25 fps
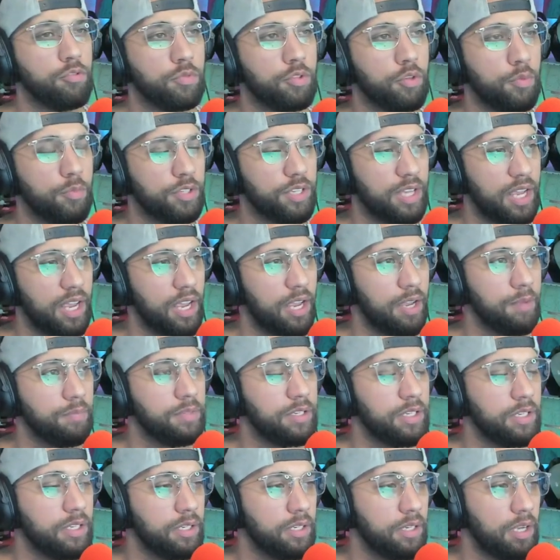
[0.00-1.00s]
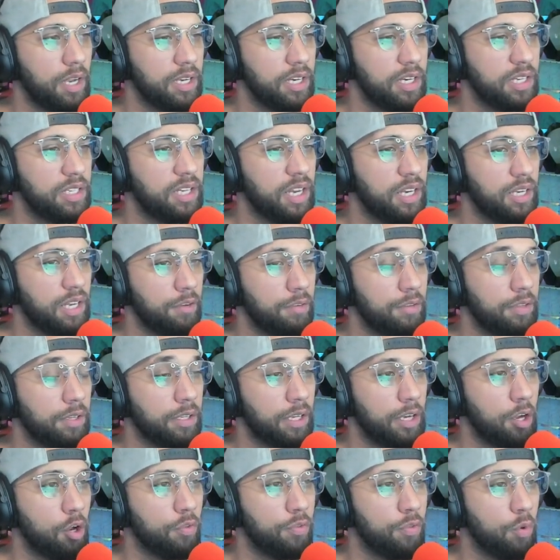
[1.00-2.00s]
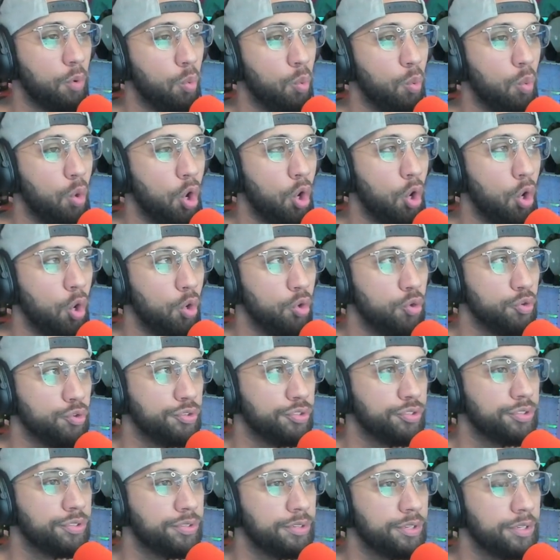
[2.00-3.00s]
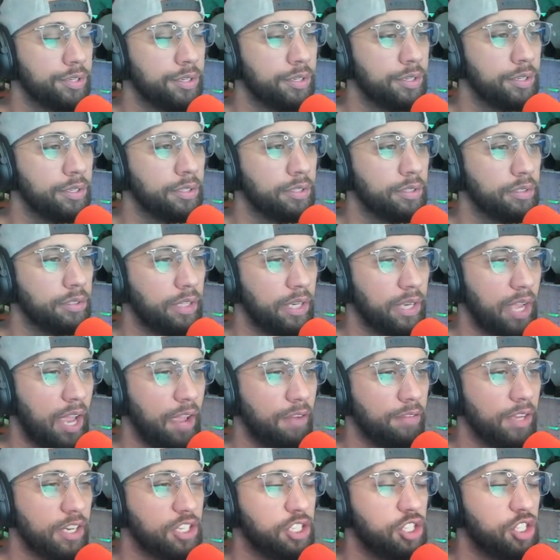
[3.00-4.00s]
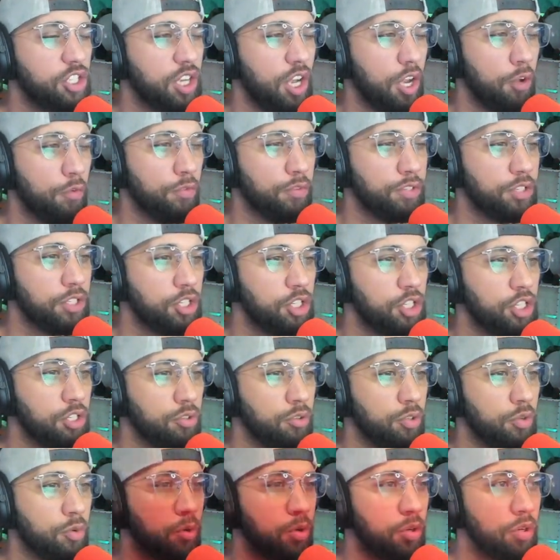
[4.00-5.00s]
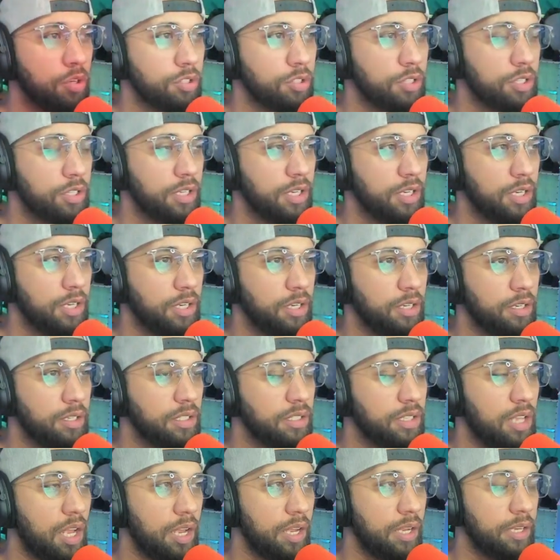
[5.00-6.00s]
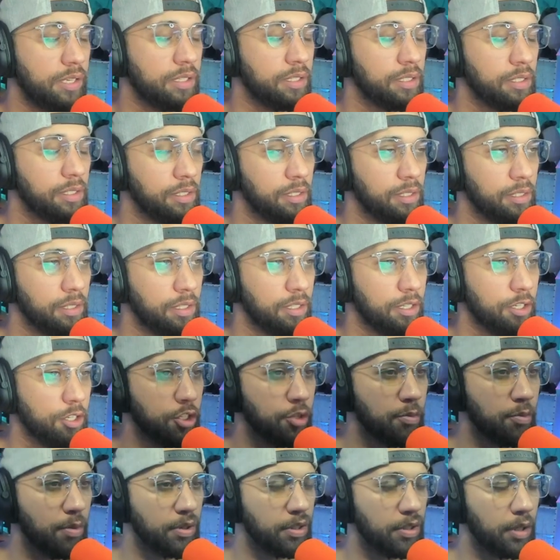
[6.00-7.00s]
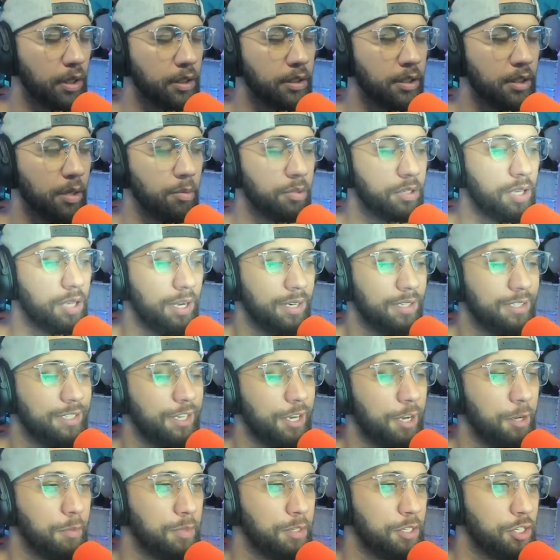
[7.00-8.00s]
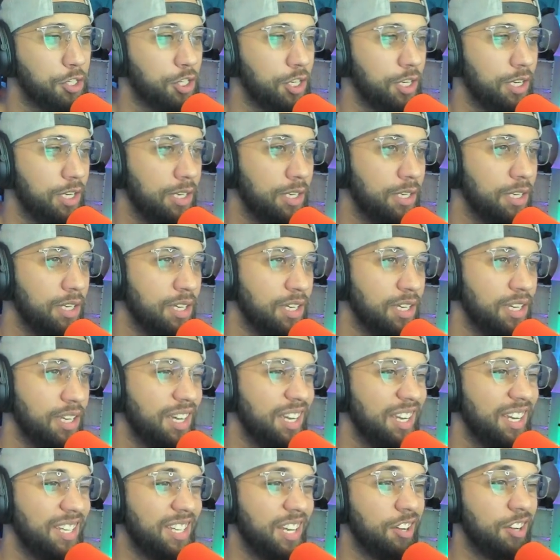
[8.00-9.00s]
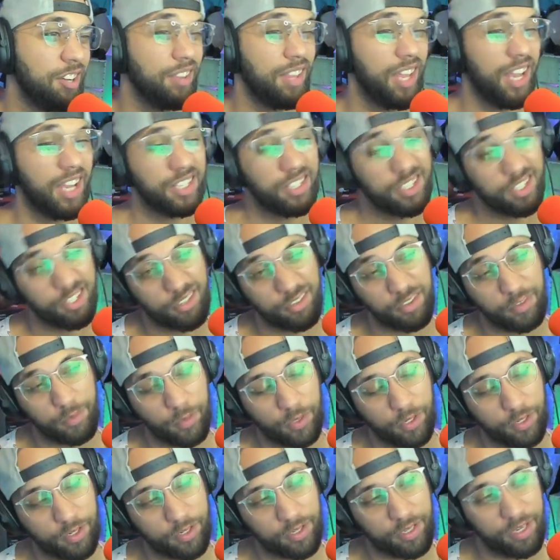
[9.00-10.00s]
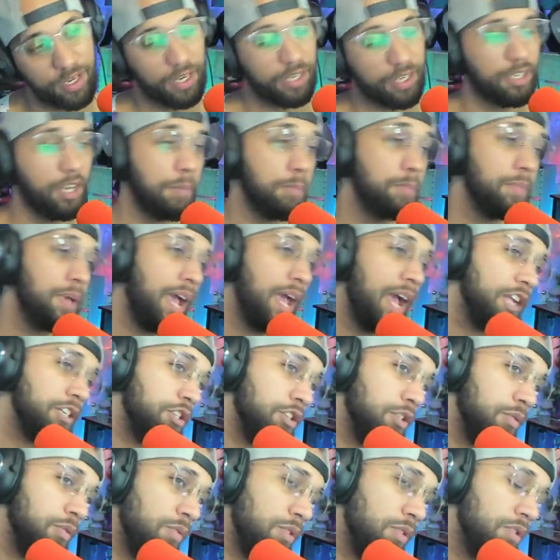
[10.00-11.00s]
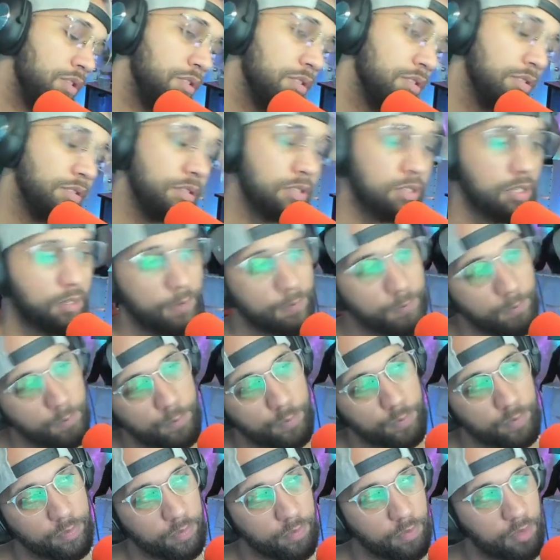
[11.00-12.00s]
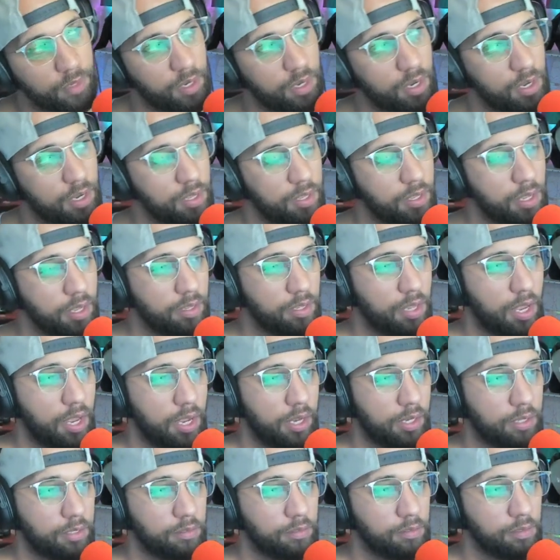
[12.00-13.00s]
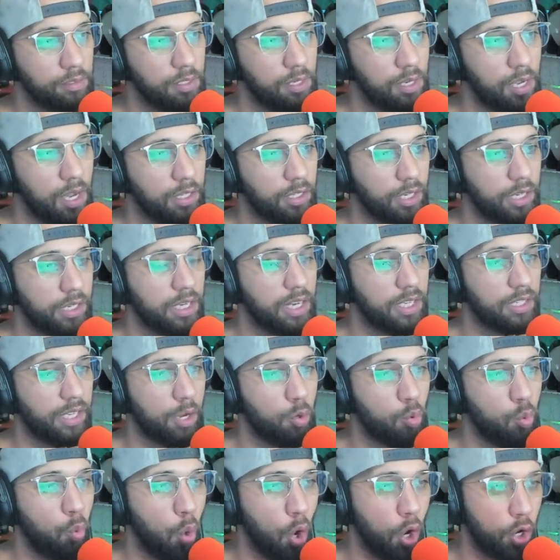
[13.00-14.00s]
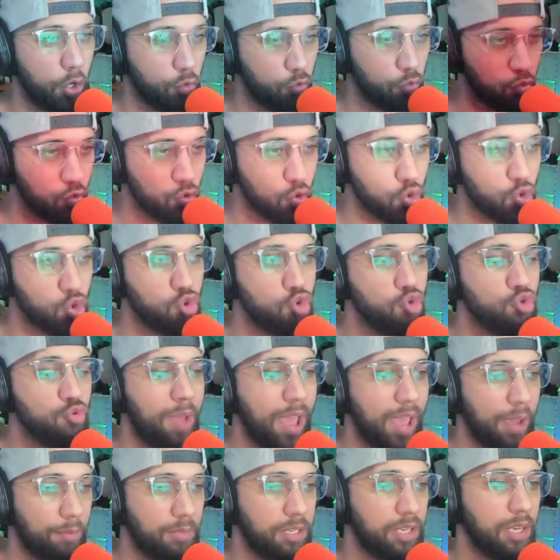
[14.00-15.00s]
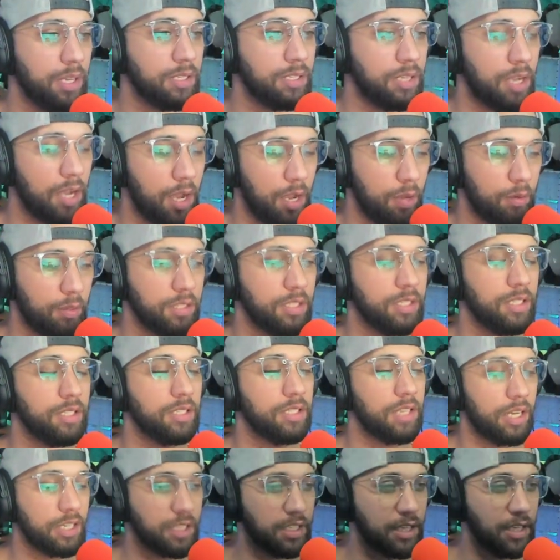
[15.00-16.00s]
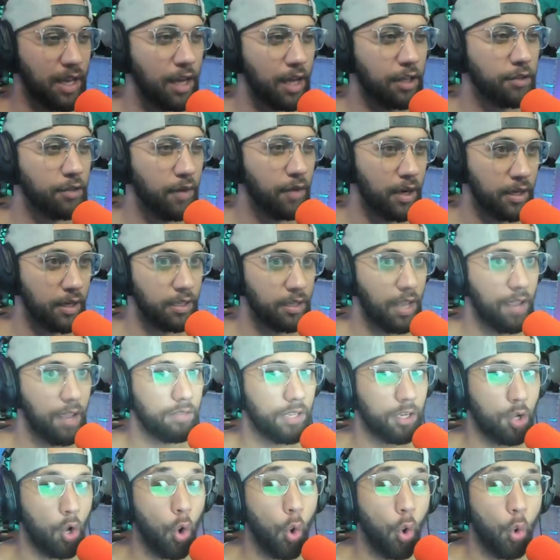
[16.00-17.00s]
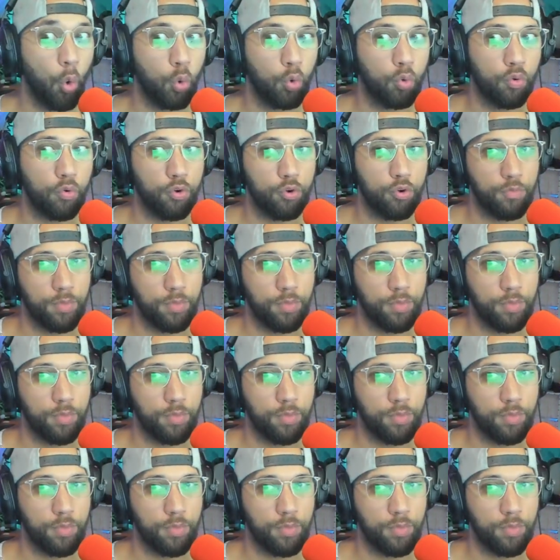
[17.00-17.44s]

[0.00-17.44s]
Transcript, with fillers: almost empty. I need to take everything like off the walls. Like I have like shelves and shit on the walls in there, and like a bunch of like double-sided tape and shit. And take all that shit off the wall, and then I can like patch the walls. And then like I'd like to get like one room empty at a time because that's like satisfying to have like a whole room